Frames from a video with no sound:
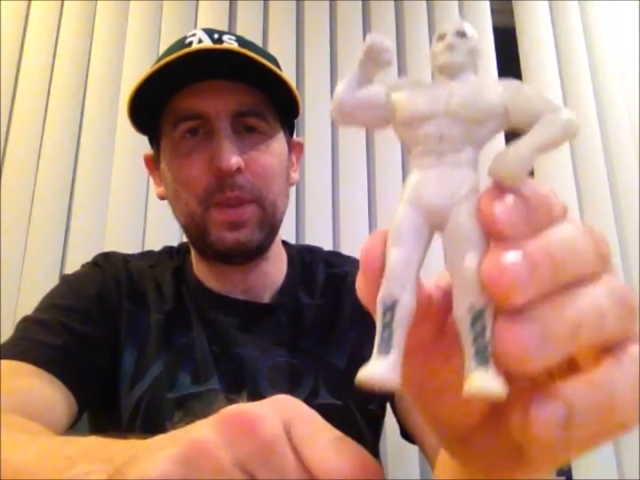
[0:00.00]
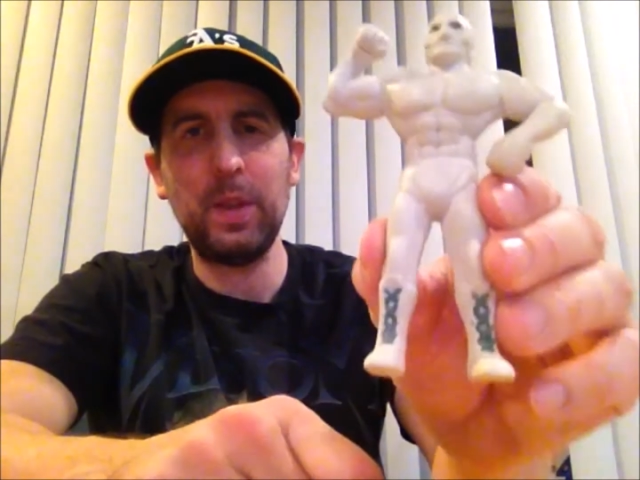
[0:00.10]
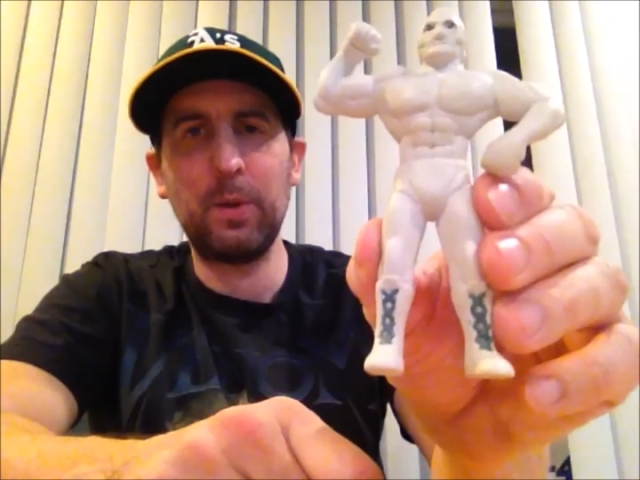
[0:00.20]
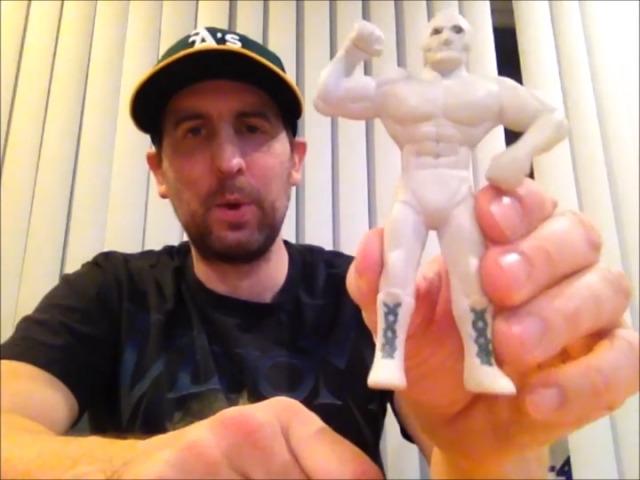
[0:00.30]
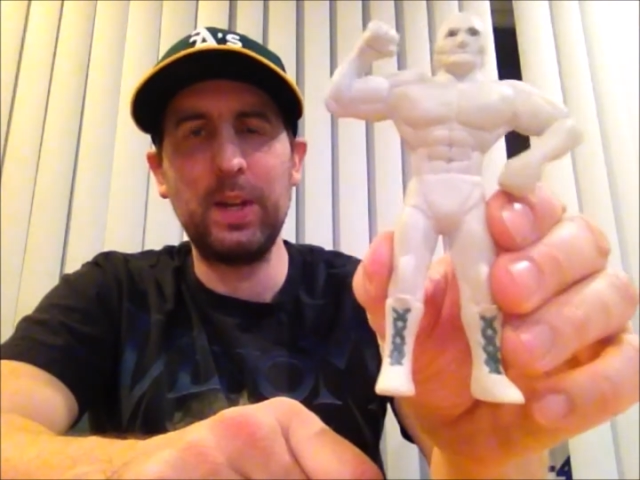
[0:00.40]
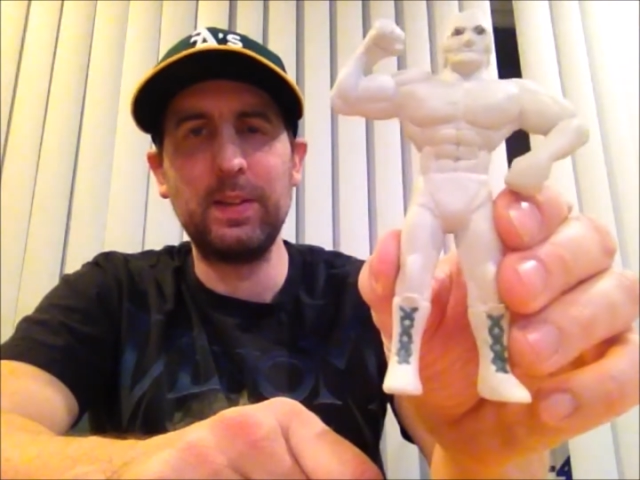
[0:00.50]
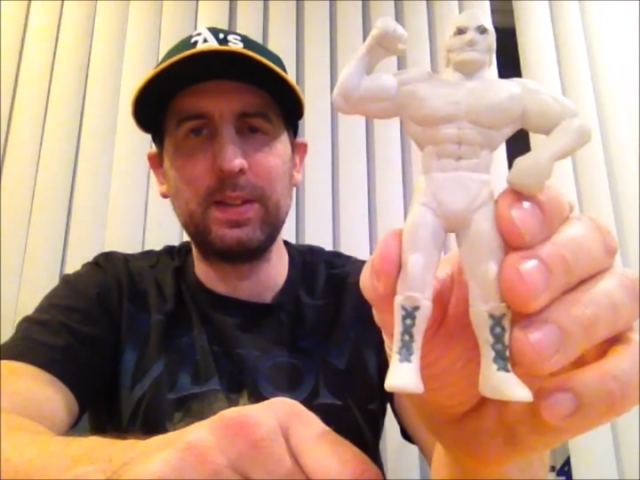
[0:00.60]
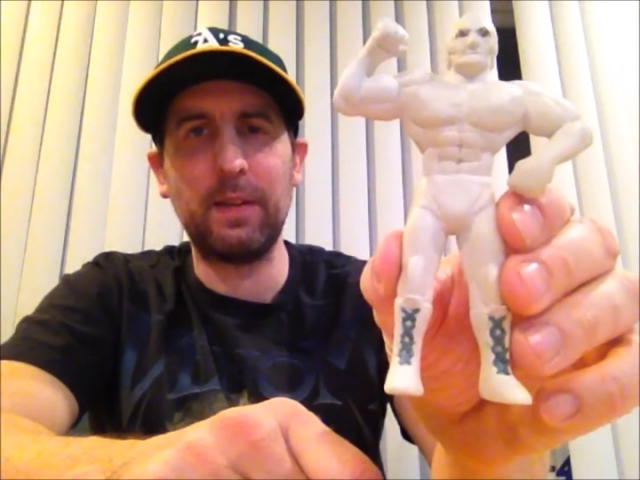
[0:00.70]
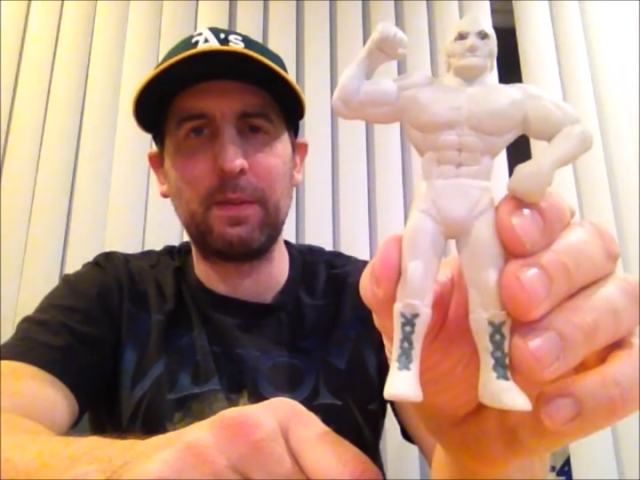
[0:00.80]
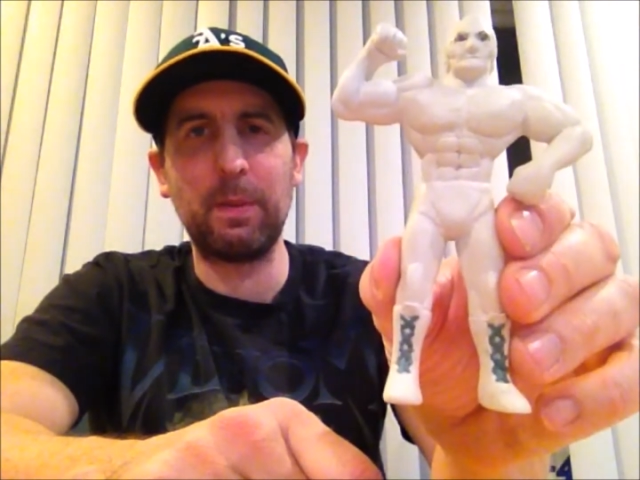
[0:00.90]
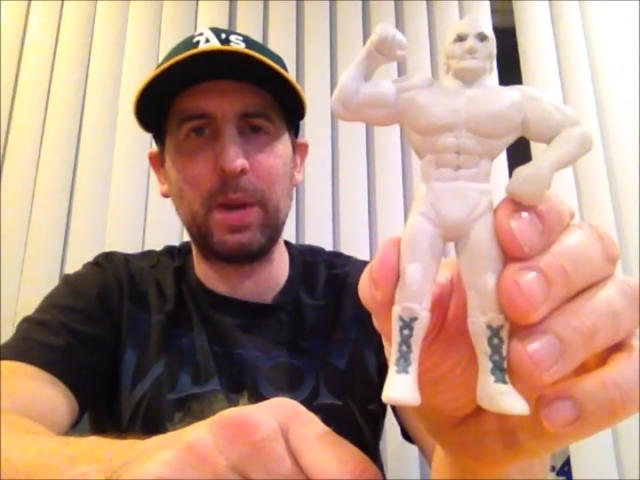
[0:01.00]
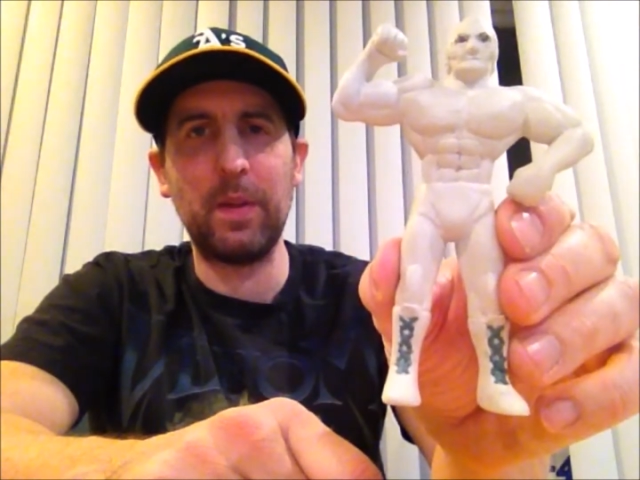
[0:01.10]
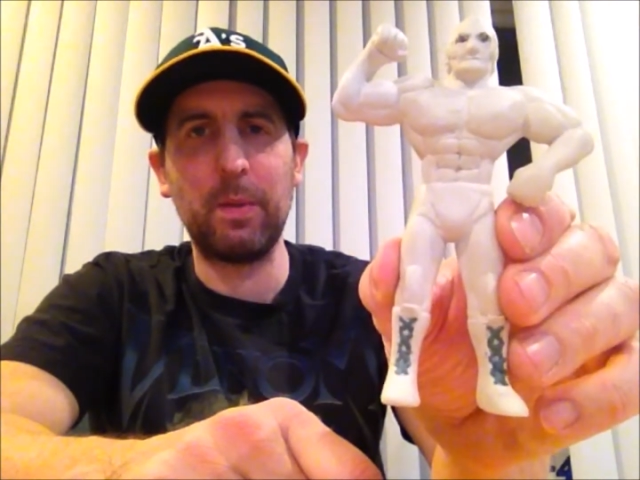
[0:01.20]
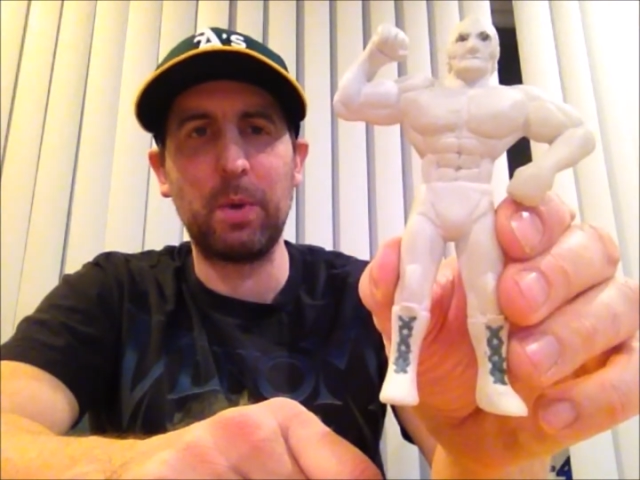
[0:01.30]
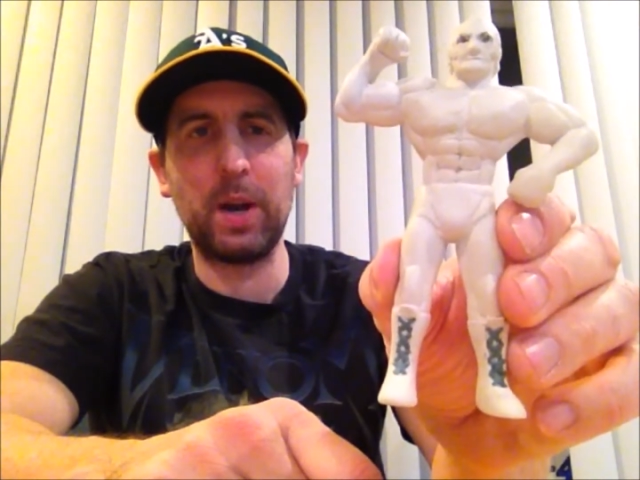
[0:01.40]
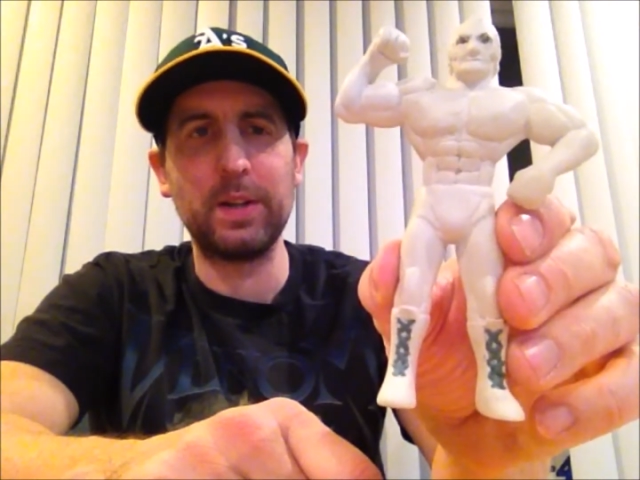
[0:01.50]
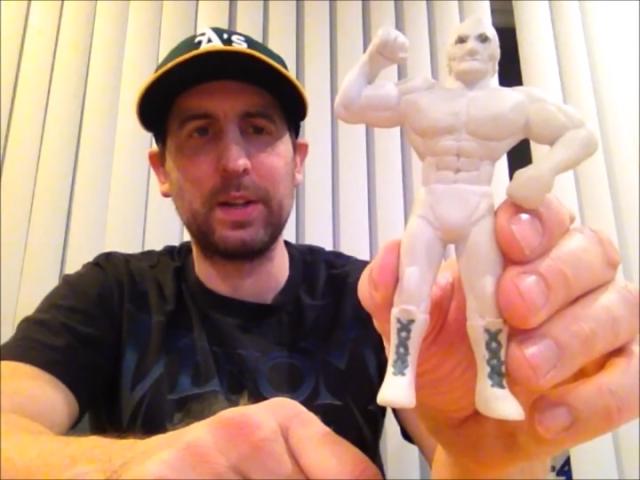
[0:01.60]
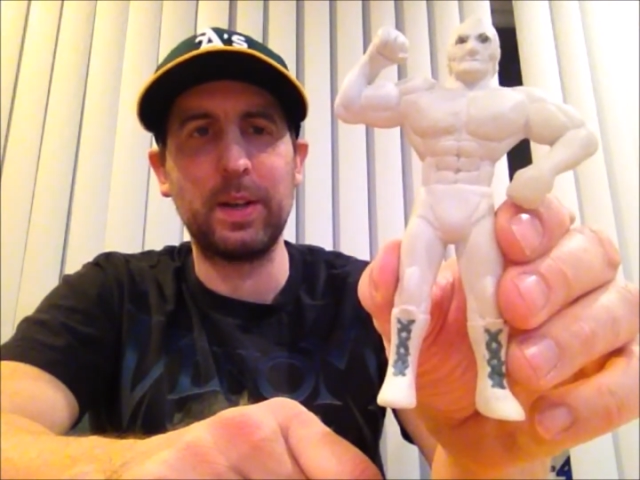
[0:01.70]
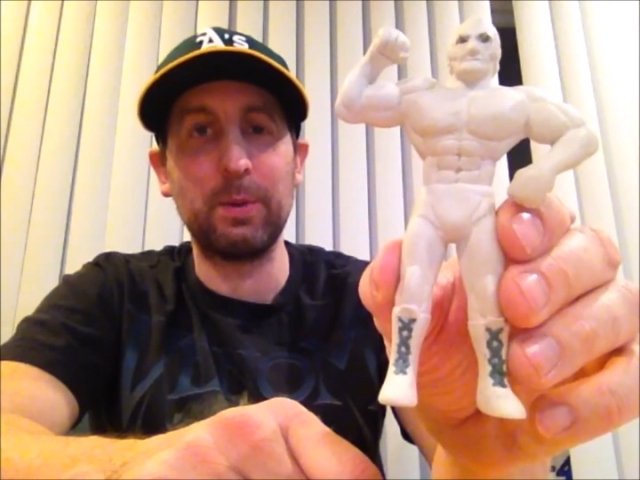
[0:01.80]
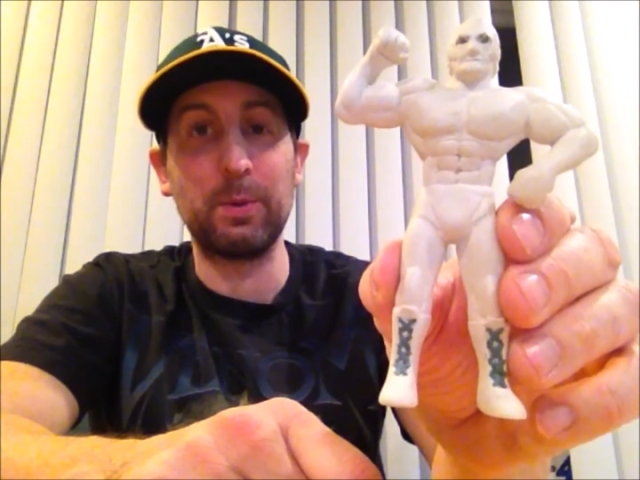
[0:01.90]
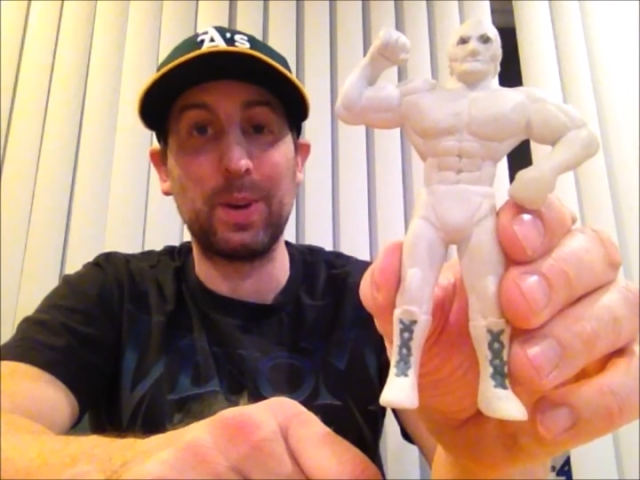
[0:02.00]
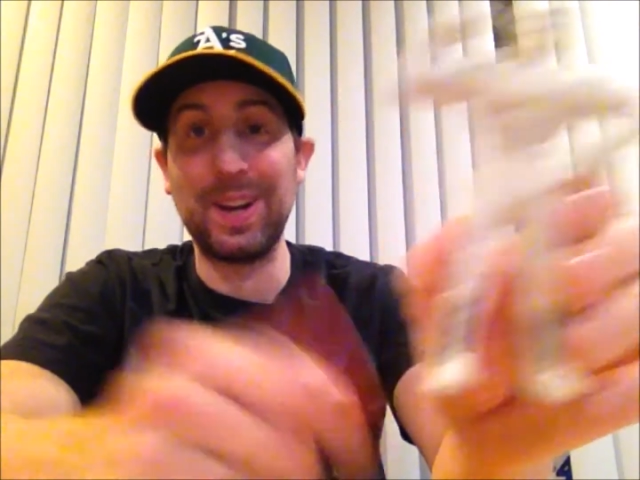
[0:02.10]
green stuff from another project I was working.